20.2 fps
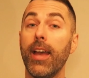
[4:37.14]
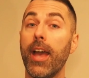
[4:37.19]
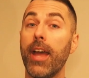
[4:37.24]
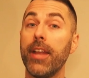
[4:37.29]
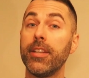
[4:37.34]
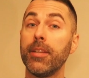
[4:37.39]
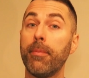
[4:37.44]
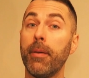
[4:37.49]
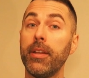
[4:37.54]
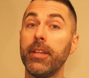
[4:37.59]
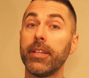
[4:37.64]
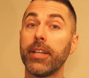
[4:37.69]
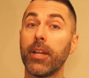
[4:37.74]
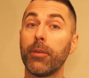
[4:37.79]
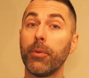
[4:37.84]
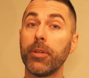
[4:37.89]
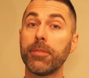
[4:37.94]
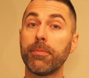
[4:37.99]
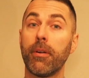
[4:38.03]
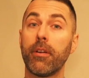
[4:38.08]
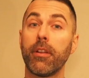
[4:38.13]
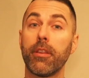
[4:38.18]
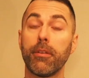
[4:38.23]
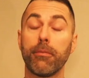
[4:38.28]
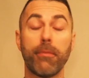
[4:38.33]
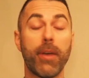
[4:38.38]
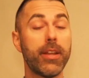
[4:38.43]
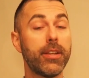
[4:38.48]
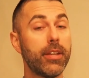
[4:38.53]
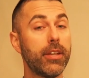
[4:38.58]
And depending on which part of the
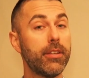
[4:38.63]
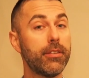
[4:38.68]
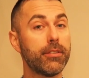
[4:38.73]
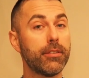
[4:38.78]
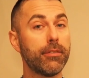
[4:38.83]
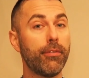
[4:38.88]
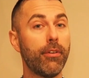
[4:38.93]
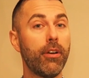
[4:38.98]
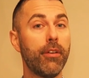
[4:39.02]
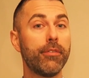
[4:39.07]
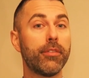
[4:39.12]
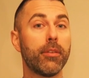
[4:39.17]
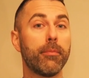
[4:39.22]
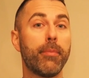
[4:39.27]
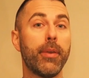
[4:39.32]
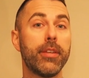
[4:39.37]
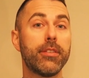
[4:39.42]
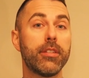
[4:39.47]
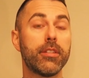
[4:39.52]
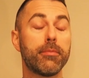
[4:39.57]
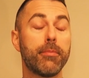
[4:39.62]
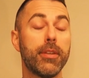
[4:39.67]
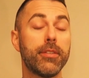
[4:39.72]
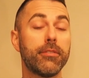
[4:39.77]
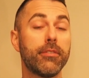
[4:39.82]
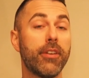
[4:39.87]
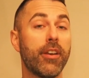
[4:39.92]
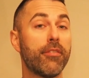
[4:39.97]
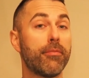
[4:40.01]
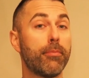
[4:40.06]
retina is involved, patients may
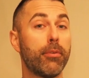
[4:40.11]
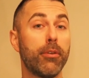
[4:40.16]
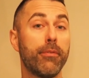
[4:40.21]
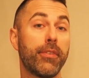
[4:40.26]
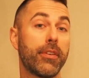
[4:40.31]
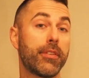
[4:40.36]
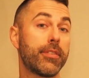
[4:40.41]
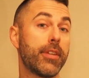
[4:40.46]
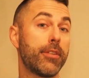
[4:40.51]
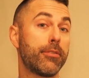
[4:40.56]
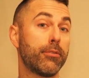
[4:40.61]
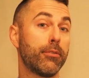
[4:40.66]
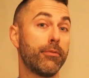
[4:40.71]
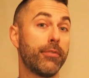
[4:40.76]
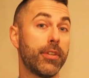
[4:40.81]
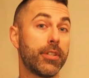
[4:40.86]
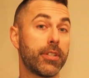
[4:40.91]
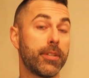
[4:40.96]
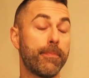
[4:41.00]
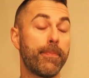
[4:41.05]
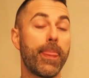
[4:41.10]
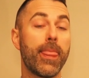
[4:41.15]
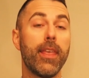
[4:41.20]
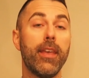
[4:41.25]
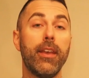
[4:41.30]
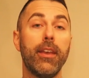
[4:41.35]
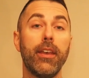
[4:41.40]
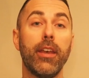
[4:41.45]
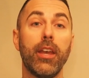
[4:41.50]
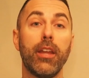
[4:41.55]
still have perfect central vision.
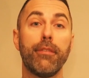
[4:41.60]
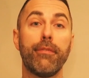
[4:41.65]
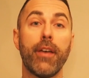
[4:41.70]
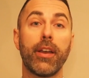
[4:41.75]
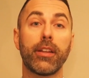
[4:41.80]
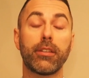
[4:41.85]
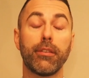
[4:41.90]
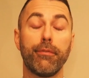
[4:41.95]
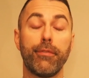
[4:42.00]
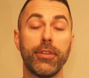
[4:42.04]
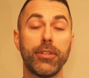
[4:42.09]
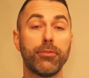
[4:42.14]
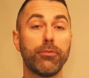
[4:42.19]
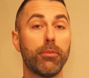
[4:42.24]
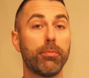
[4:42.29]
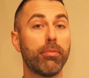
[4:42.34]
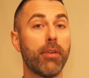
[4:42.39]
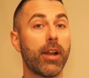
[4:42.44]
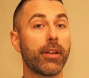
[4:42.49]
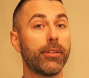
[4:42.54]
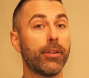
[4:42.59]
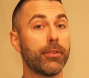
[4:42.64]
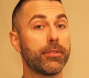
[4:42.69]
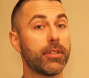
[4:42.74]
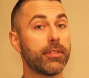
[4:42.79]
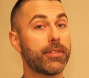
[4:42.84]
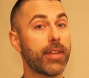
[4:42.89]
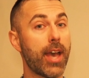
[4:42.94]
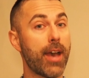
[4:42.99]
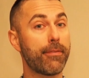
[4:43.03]
In fact, visual
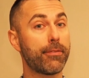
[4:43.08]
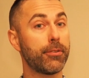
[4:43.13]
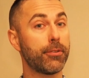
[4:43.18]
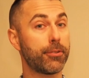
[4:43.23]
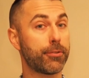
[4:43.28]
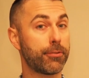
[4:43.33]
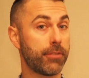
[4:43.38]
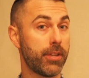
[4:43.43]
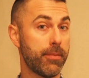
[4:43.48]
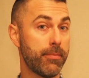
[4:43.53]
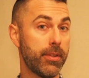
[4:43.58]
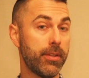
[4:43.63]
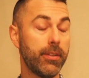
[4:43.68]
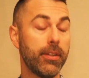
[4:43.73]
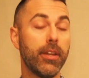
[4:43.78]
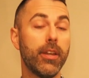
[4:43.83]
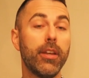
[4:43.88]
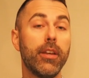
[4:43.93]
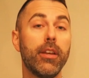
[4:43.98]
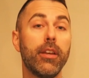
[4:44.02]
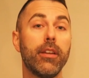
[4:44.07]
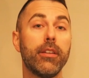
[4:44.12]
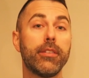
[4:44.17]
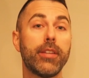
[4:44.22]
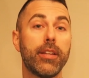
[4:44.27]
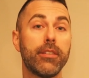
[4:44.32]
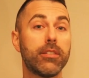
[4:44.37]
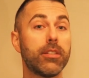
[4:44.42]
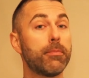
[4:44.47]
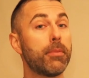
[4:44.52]
prognosis after treatment
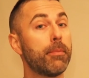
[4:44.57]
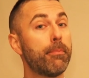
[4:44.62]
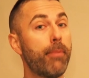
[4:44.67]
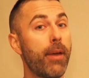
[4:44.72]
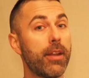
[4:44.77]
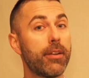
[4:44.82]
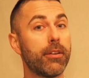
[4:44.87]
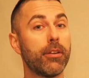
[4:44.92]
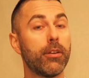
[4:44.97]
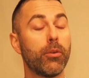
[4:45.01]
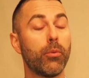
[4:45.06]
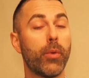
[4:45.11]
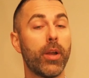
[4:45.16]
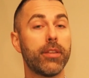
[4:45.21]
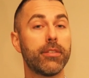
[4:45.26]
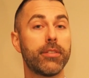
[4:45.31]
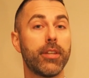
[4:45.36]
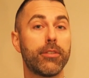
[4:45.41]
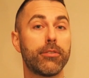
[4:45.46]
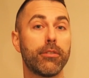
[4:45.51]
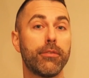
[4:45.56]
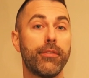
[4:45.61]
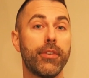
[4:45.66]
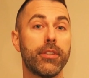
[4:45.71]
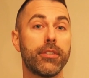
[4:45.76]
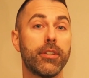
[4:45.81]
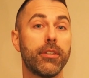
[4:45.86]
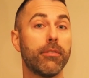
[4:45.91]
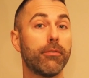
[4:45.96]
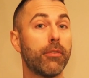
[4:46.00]
tends to be better when central
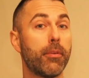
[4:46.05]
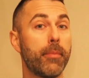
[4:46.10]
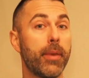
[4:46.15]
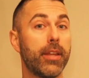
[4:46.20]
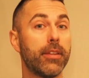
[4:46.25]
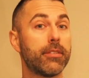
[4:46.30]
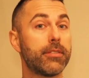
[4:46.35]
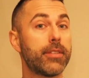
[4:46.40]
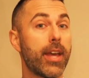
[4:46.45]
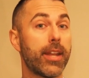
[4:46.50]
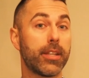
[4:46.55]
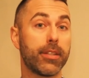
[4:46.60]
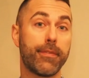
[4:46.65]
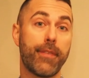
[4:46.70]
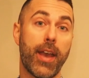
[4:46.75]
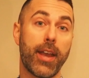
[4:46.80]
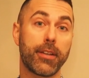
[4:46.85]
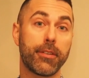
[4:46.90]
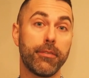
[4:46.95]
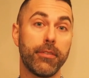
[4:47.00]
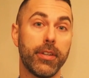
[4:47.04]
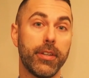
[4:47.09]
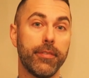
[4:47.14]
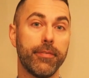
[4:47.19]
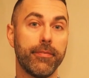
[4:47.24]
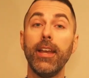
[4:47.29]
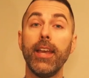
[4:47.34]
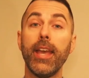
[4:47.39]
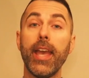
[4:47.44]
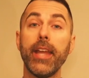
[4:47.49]
vision remains satisfactory.
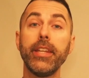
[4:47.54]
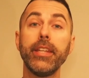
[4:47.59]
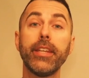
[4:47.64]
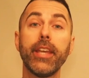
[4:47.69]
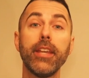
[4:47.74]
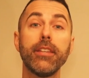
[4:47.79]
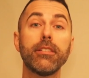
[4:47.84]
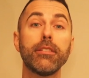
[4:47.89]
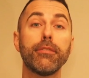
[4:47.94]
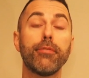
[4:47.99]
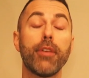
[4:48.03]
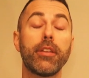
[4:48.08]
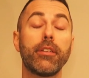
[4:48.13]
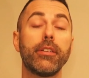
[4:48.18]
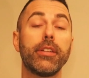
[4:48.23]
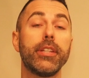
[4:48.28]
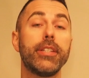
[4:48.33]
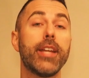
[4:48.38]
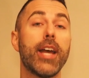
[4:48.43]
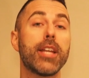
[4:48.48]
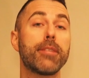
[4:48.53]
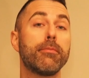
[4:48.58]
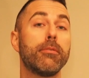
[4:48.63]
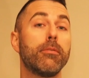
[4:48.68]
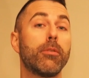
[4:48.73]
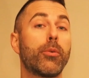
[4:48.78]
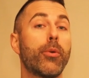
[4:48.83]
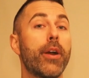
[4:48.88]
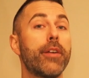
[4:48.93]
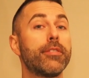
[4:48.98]
Any case of retinal detachment
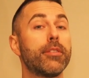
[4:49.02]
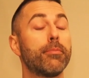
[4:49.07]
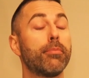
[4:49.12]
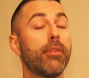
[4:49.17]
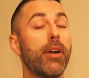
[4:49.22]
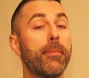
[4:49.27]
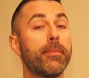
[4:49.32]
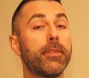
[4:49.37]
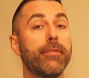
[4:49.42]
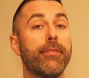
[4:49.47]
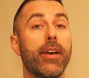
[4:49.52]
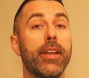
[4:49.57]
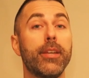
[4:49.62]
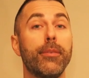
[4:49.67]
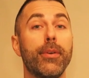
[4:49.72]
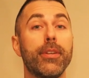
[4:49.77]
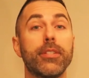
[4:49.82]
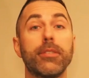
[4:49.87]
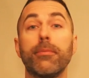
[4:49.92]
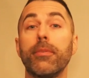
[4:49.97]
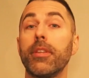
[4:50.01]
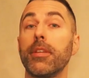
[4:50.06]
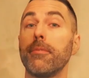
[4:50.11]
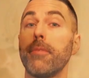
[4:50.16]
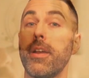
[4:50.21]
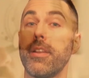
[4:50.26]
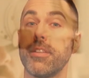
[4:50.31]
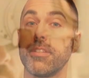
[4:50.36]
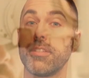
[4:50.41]
requires a prompt evaluation with a retina